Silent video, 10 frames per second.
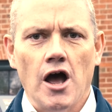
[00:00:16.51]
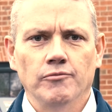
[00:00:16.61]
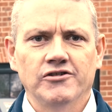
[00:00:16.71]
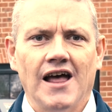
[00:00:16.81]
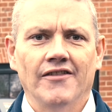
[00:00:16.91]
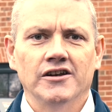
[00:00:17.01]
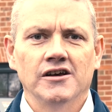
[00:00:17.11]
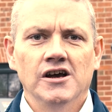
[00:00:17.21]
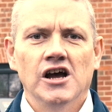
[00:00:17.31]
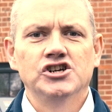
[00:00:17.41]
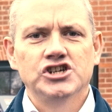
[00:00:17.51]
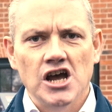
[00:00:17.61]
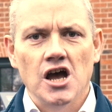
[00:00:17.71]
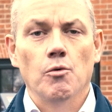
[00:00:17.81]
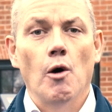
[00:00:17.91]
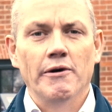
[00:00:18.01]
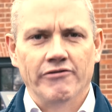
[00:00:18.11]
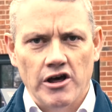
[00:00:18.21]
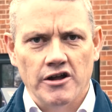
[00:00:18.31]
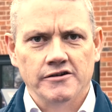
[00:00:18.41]
Home Standard and share what we've
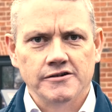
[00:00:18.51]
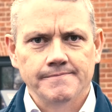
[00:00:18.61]
learned.